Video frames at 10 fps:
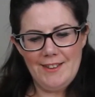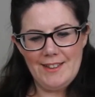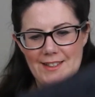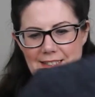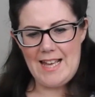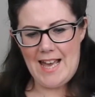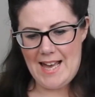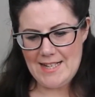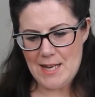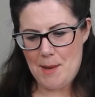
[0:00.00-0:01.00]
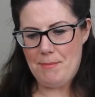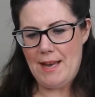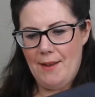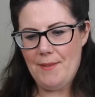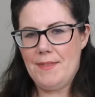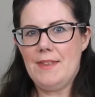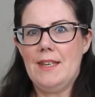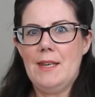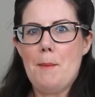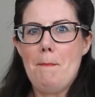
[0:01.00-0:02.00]
thing to add about
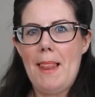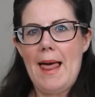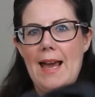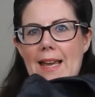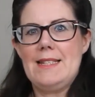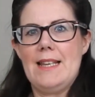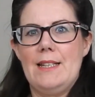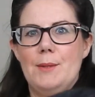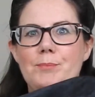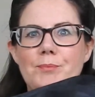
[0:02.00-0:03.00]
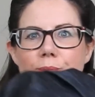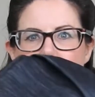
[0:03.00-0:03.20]
the black denim